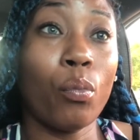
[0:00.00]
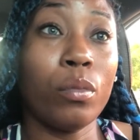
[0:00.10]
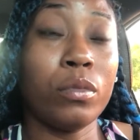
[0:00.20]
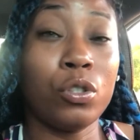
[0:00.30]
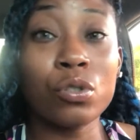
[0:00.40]

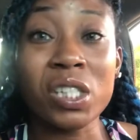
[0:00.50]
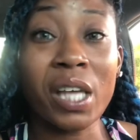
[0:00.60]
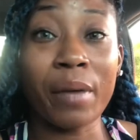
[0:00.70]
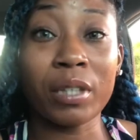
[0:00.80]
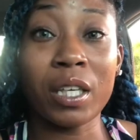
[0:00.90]
you just
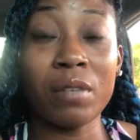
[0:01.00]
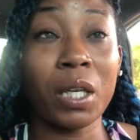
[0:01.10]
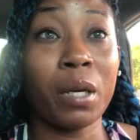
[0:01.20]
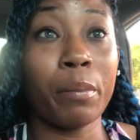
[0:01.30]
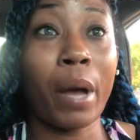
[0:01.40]
have to keep
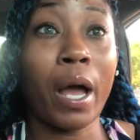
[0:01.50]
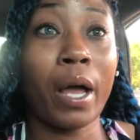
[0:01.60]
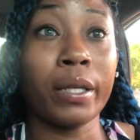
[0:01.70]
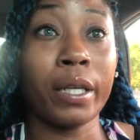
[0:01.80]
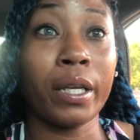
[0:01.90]
that in
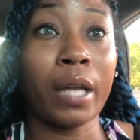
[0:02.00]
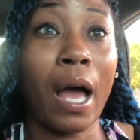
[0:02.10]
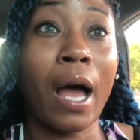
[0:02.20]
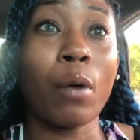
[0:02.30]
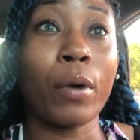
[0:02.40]
mind and
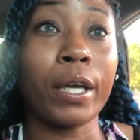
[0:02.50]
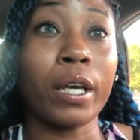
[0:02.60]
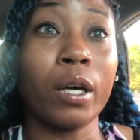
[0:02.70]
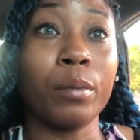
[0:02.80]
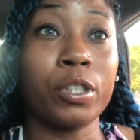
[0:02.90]
i wake
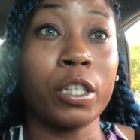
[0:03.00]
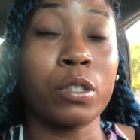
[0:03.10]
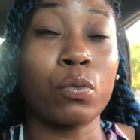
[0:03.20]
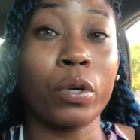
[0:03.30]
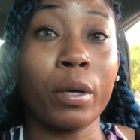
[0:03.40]
up
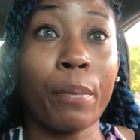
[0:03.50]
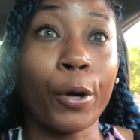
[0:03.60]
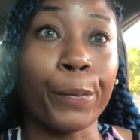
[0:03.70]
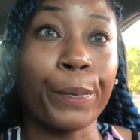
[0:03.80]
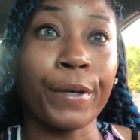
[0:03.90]
just with a
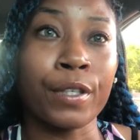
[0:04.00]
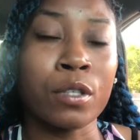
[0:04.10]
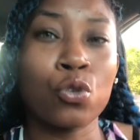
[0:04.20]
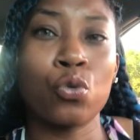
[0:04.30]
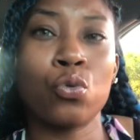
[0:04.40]
purpose
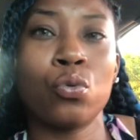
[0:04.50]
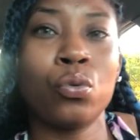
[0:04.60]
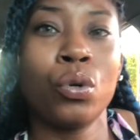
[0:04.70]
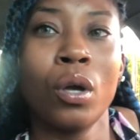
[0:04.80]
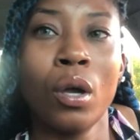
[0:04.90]
to
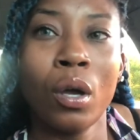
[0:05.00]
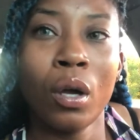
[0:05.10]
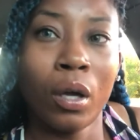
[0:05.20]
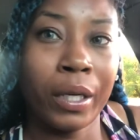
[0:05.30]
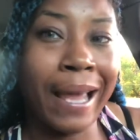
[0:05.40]

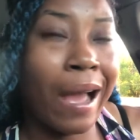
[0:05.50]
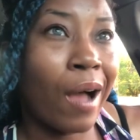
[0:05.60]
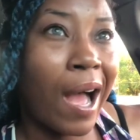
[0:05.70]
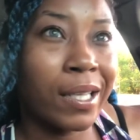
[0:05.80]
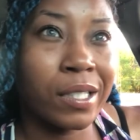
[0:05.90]
now
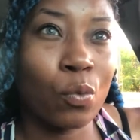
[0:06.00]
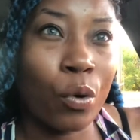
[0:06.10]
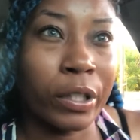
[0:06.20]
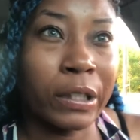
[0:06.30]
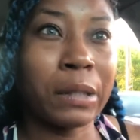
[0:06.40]
I just
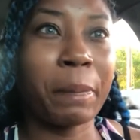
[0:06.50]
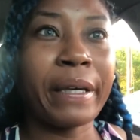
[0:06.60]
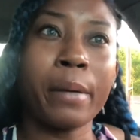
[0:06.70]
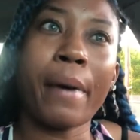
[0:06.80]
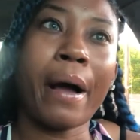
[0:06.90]
want to
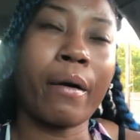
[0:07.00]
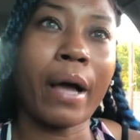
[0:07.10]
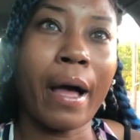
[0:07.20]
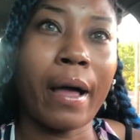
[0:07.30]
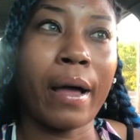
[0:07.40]
speak about
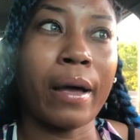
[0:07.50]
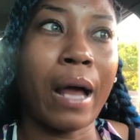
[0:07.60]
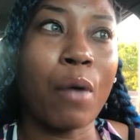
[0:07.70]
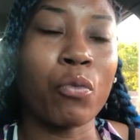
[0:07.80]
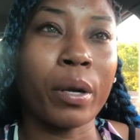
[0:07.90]
God.
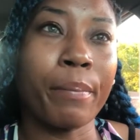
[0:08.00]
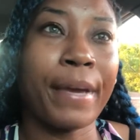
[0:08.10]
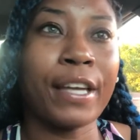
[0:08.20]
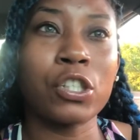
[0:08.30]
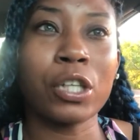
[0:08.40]
I want to
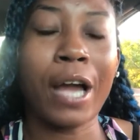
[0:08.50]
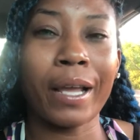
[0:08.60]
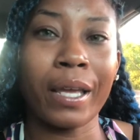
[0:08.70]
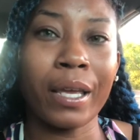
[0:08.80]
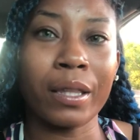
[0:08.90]
make sure
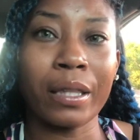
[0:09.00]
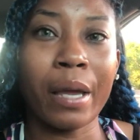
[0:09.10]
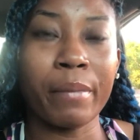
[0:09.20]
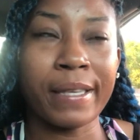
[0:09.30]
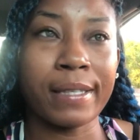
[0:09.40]
get
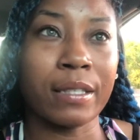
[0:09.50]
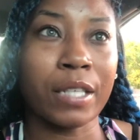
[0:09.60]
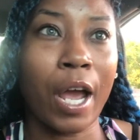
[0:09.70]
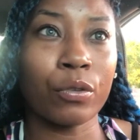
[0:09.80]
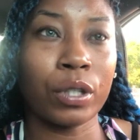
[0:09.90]
that message
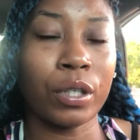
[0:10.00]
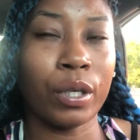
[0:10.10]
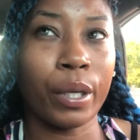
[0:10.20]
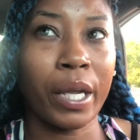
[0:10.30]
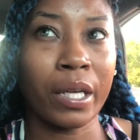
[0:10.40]
out
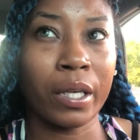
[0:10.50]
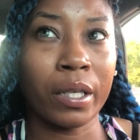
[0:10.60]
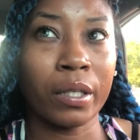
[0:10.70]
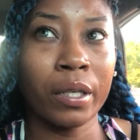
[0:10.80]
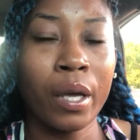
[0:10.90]
there
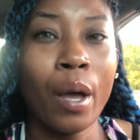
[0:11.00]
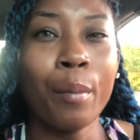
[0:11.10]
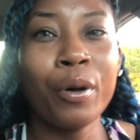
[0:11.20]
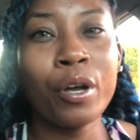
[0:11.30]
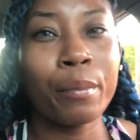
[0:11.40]
and
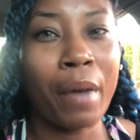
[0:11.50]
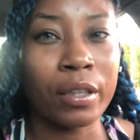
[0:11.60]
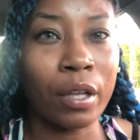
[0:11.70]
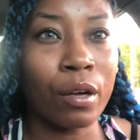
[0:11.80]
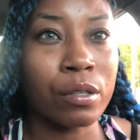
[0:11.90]
put my
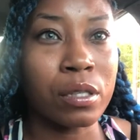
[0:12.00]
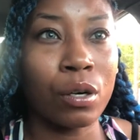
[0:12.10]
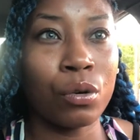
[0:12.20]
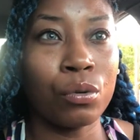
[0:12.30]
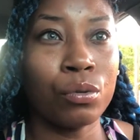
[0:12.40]
thoughts
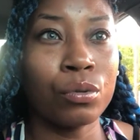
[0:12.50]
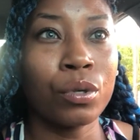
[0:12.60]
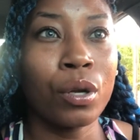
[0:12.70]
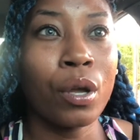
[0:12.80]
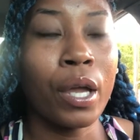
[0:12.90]
on
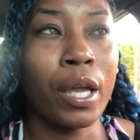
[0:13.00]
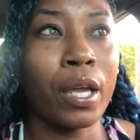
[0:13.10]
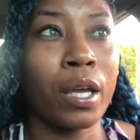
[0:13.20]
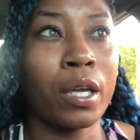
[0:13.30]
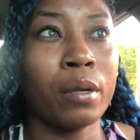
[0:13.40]

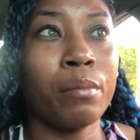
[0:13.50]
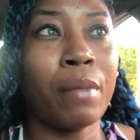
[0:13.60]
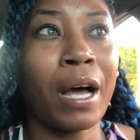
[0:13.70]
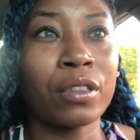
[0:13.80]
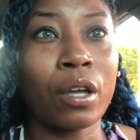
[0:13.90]
and
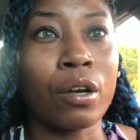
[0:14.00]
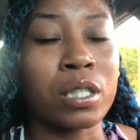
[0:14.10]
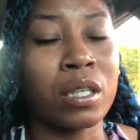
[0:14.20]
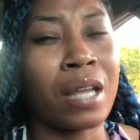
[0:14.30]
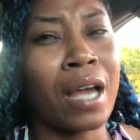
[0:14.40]
my
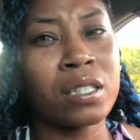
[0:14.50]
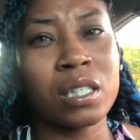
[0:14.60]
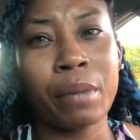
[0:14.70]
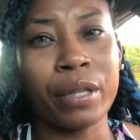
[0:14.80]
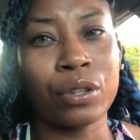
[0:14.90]
thoughts and not
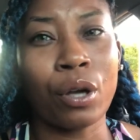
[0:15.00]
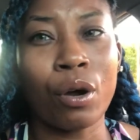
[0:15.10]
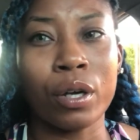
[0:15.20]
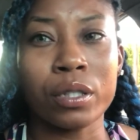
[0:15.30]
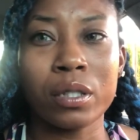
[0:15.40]
just my
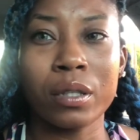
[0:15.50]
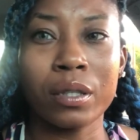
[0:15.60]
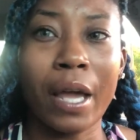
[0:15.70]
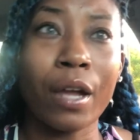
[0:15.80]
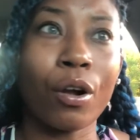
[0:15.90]
thoughts.
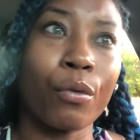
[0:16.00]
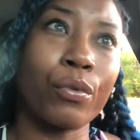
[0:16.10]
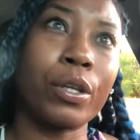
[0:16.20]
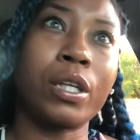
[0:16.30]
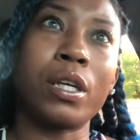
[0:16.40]
They are
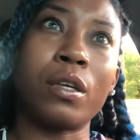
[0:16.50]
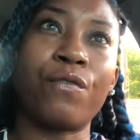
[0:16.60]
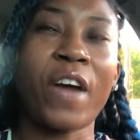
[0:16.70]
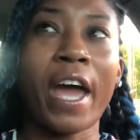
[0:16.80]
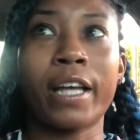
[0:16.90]
really
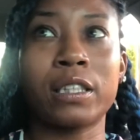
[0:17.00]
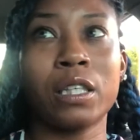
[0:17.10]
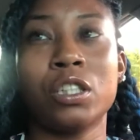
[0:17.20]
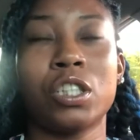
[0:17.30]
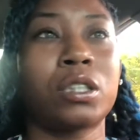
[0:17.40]
facts
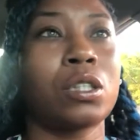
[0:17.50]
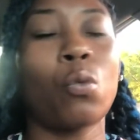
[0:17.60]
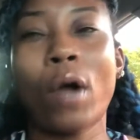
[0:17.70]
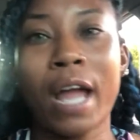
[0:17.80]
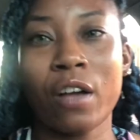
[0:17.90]
and just the
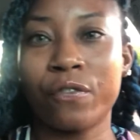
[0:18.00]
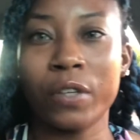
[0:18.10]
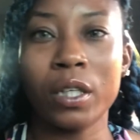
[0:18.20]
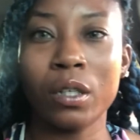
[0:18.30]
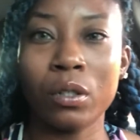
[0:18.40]
way I
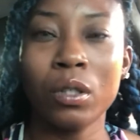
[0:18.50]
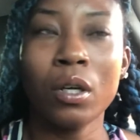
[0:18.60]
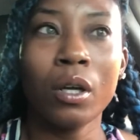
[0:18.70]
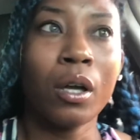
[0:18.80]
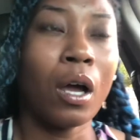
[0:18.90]
feel
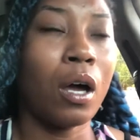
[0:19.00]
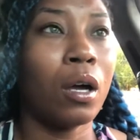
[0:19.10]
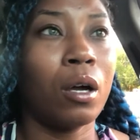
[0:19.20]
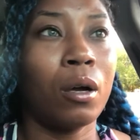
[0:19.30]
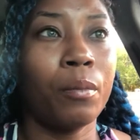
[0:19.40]

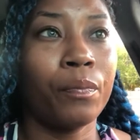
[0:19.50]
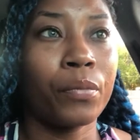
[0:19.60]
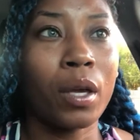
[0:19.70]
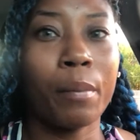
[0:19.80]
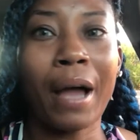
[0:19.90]
um,
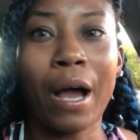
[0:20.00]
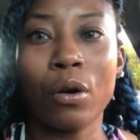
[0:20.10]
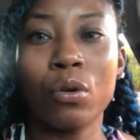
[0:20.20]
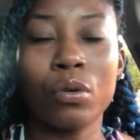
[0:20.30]
about